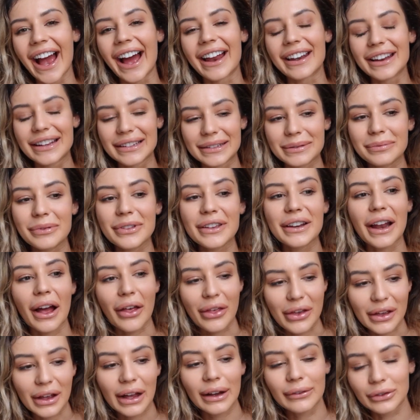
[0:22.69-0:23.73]
and it's something I
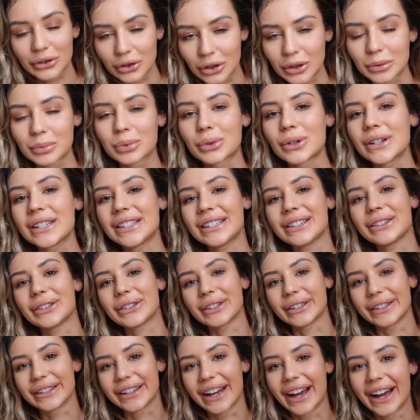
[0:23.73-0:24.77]
think I've got pretty
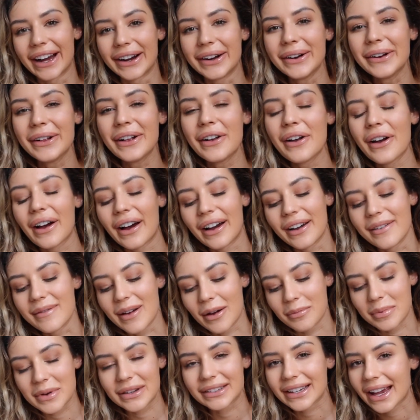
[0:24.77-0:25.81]
good at now. And
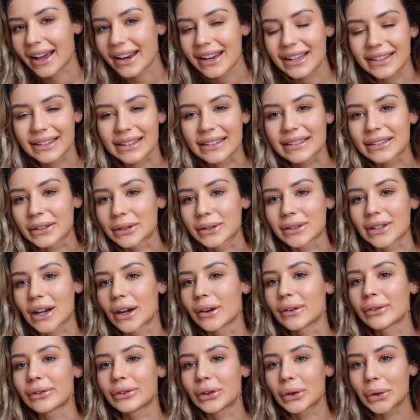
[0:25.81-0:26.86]
I've been tanning since I was
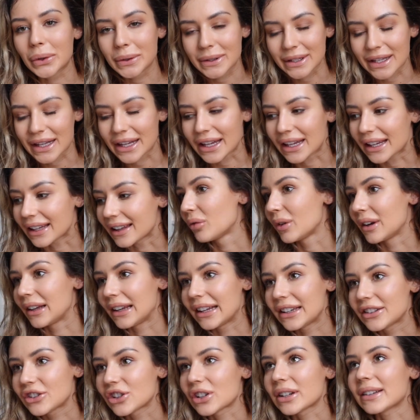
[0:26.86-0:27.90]
like 14,
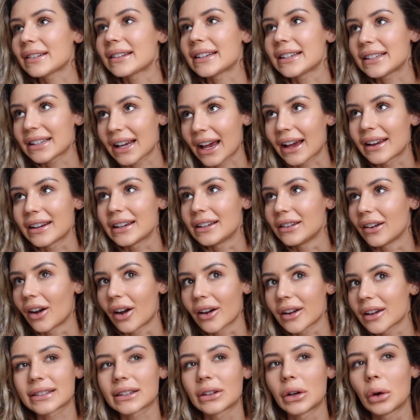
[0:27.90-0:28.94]
religiously tanning
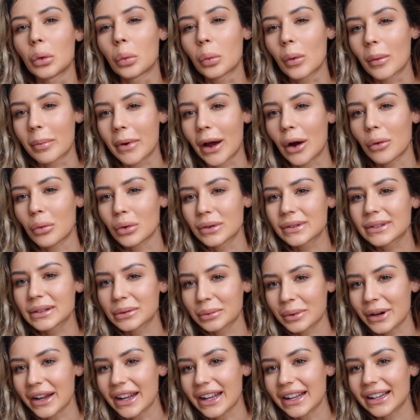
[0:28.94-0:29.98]
like about once
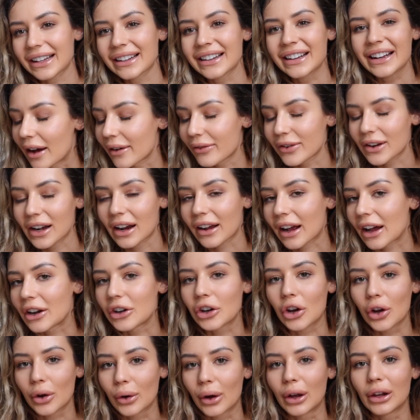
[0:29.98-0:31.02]
a week. I feel like I
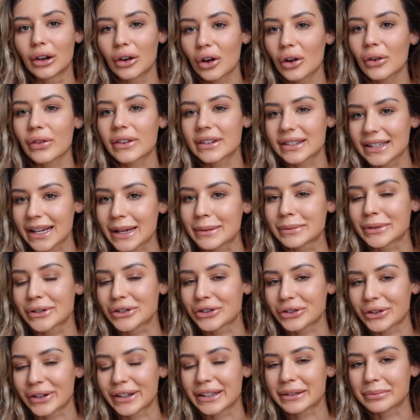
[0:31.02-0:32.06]
know a lot of the tips
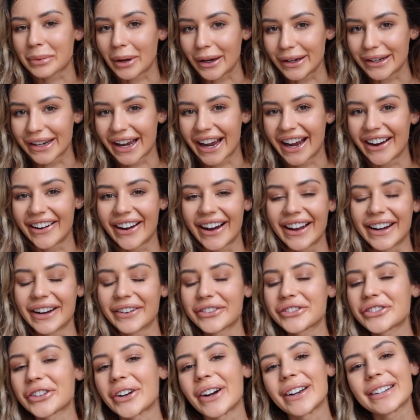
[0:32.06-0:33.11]
and tricks by now, and
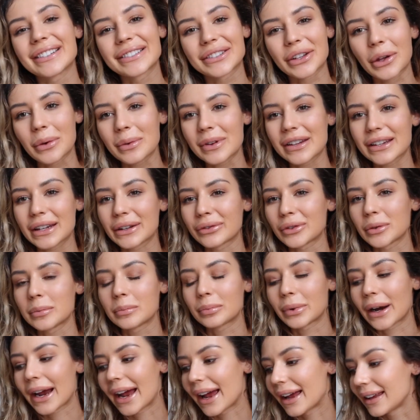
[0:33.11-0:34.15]
I've tried so many
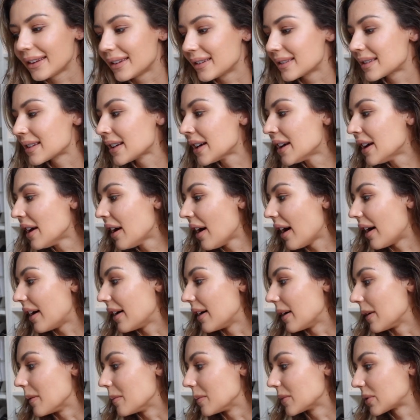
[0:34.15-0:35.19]
different brands,
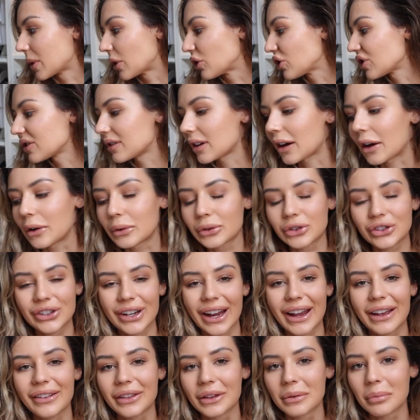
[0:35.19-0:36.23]
so I just thought I would
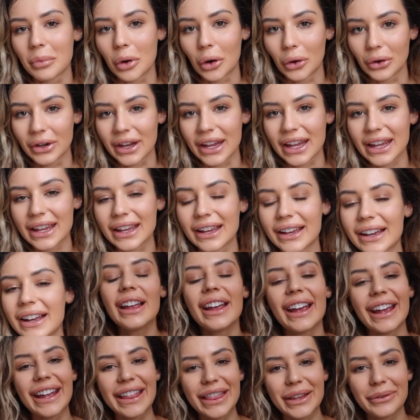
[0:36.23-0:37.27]
share them on here.
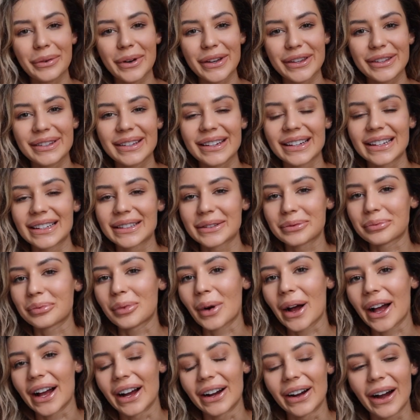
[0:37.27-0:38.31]
In the winter as
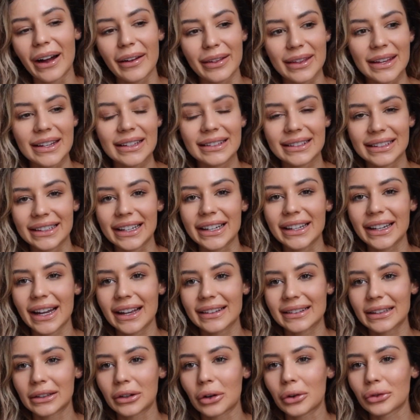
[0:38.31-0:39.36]
well, I think skin
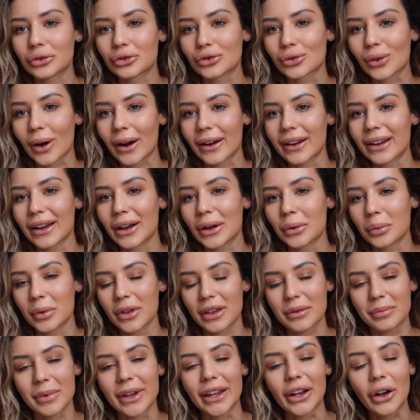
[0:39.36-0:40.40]
gets a lot drier
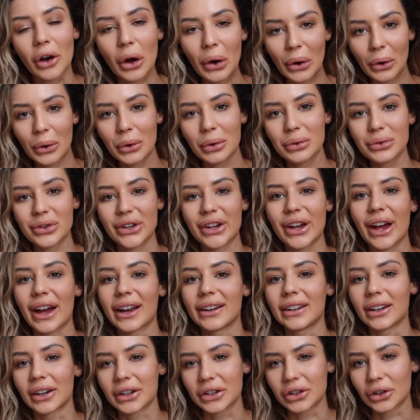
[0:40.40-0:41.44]
with it being colder
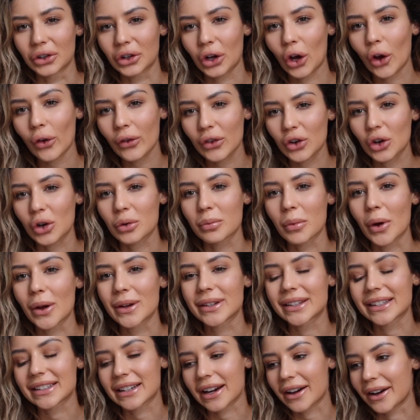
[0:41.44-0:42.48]
and like you're covered up
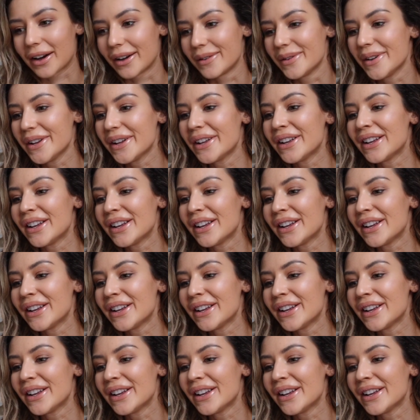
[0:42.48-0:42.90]
most of the time,